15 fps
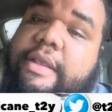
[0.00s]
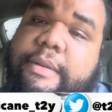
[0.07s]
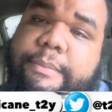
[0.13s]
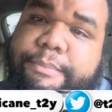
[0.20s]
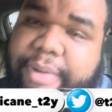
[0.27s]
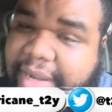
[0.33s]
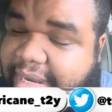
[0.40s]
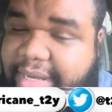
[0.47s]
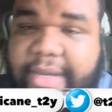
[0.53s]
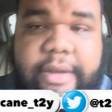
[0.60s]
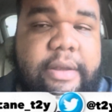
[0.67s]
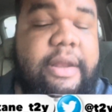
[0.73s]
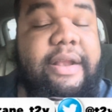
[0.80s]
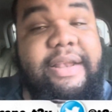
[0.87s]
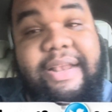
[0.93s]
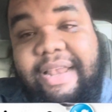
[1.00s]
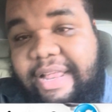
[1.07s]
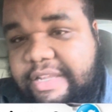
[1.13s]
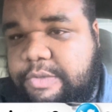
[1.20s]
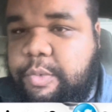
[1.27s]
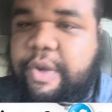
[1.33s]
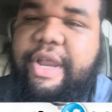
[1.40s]
But
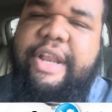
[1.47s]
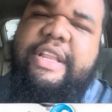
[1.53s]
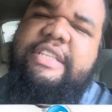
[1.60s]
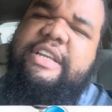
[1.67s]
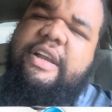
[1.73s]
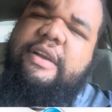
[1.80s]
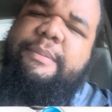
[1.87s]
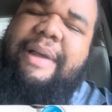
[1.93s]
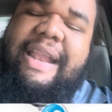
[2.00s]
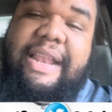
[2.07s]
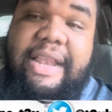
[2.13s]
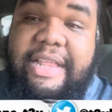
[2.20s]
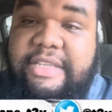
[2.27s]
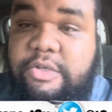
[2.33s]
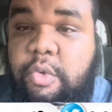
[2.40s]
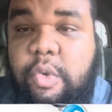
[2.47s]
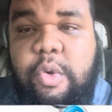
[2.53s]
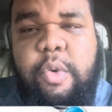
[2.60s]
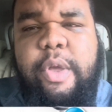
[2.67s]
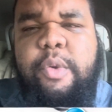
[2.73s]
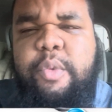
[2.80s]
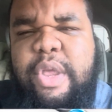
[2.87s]
nonetheless, we're here to talk about it. Let's do a
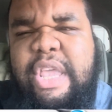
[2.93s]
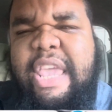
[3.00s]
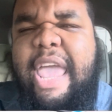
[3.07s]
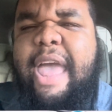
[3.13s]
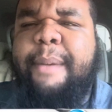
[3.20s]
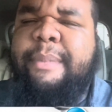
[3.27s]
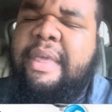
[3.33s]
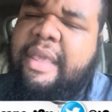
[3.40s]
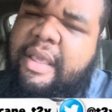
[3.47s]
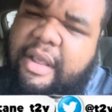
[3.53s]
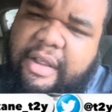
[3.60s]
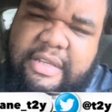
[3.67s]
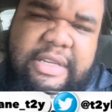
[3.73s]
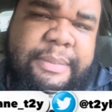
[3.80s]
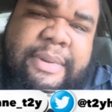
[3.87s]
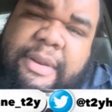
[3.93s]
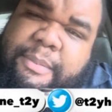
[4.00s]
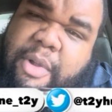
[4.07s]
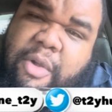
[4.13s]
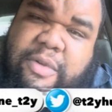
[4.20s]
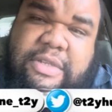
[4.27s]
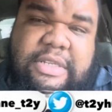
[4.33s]
quick recap of some of the
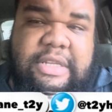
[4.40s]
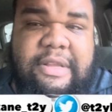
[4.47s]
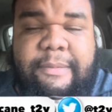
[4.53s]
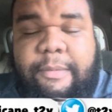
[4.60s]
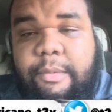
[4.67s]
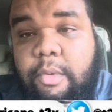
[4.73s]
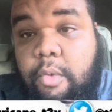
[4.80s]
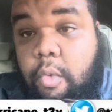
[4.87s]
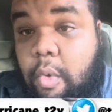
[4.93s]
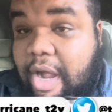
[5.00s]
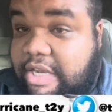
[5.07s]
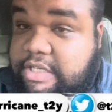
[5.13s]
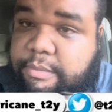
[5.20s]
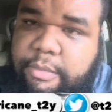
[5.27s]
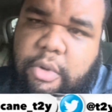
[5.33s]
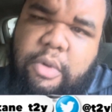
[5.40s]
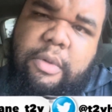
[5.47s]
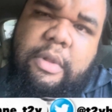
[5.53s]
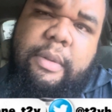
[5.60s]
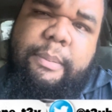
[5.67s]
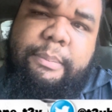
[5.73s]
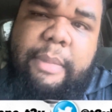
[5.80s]
most watchable,
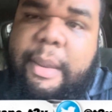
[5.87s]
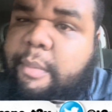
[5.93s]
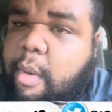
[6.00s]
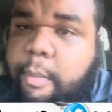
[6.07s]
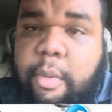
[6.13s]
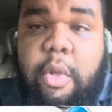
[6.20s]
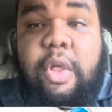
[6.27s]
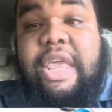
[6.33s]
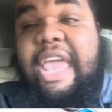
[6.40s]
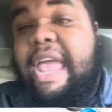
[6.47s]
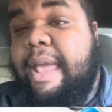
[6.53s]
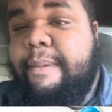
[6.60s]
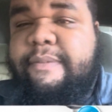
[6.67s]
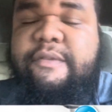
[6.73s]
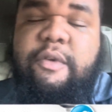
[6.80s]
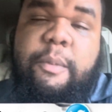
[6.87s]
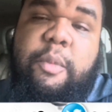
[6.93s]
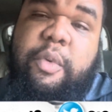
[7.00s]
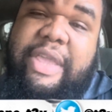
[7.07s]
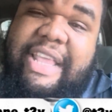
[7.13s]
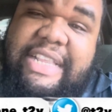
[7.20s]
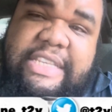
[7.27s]
memorable games from
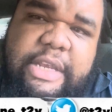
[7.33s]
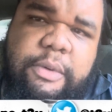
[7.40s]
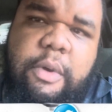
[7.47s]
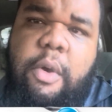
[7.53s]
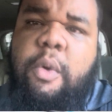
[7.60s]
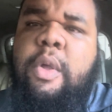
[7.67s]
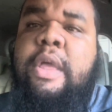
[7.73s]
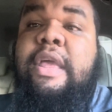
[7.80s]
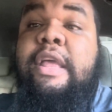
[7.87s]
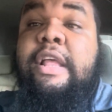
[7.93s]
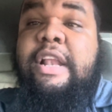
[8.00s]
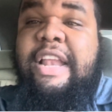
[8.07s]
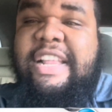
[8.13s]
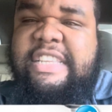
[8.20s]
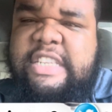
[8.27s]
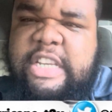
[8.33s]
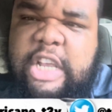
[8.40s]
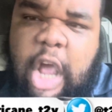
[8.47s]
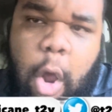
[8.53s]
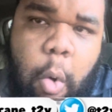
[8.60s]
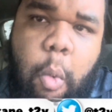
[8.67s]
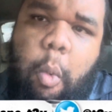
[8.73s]
week zero. Let's
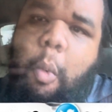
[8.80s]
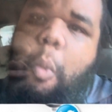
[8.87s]
go.